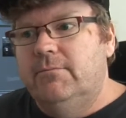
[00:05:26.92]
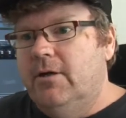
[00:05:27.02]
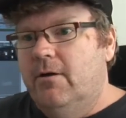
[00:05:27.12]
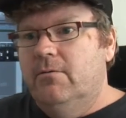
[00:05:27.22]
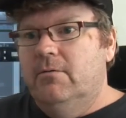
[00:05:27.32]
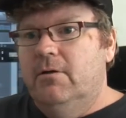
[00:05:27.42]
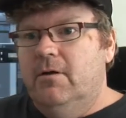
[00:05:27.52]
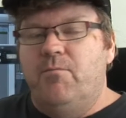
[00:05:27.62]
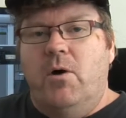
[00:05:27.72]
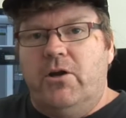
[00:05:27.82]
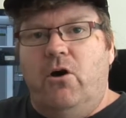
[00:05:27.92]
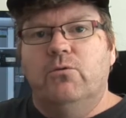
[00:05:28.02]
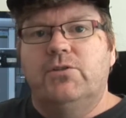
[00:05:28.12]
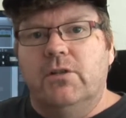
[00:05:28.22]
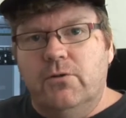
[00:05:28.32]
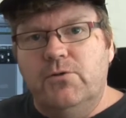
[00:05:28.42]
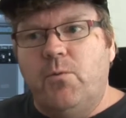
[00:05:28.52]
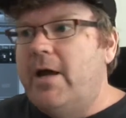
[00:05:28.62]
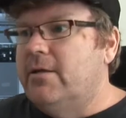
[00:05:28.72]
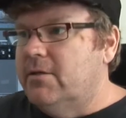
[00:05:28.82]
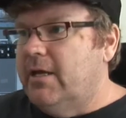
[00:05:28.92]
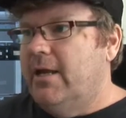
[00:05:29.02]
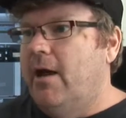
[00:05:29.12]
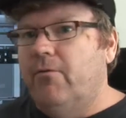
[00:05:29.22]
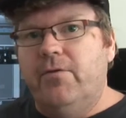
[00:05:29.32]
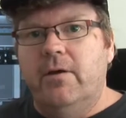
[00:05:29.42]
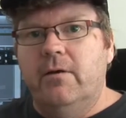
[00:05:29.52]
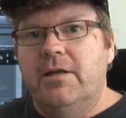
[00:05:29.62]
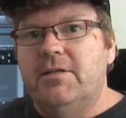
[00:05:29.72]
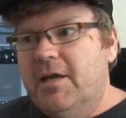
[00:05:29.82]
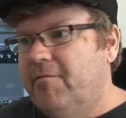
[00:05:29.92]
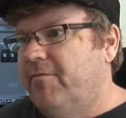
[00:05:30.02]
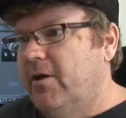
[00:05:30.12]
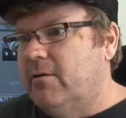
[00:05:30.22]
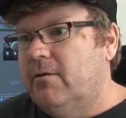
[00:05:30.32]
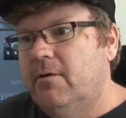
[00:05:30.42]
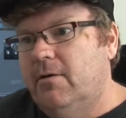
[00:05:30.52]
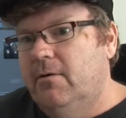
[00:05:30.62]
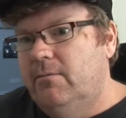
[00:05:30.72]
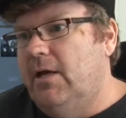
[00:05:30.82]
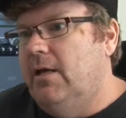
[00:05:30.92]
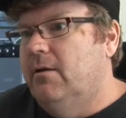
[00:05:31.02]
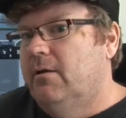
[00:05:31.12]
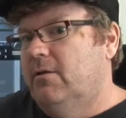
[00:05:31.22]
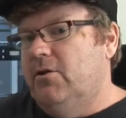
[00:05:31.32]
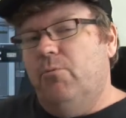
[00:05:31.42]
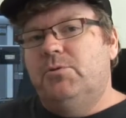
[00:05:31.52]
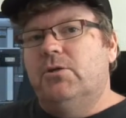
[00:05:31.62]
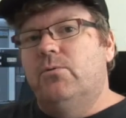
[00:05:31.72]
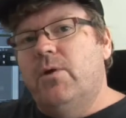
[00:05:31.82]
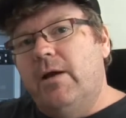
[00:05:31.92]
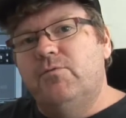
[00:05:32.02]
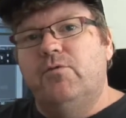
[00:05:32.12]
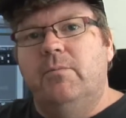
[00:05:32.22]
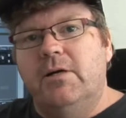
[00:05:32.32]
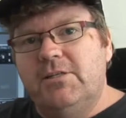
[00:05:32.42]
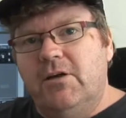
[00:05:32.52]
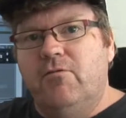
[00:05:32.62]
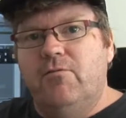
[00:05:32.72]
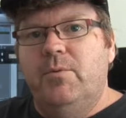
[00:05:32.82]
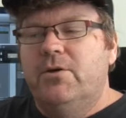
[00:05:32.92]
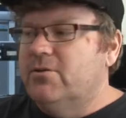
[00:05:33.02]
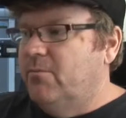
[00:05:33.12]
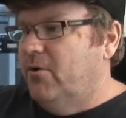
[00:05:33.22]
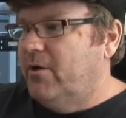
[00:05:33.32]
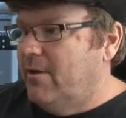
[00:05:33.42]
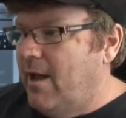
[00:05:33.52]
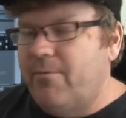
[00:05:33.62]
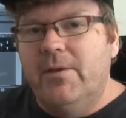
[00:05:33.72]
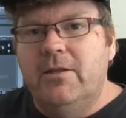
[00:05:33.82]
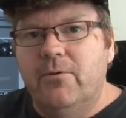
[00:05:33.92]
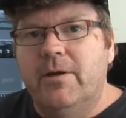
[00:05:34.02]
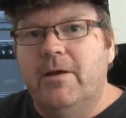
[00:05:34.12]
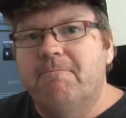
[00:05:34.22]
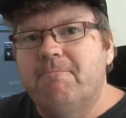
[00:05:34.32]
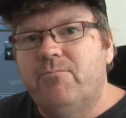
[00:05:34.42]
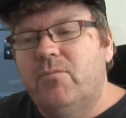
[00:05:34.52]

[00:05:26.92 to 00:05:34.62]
If my goal is to lose weight and to get healthier and to get fit, then the obstacle comes from myself because I'm not out there doing it.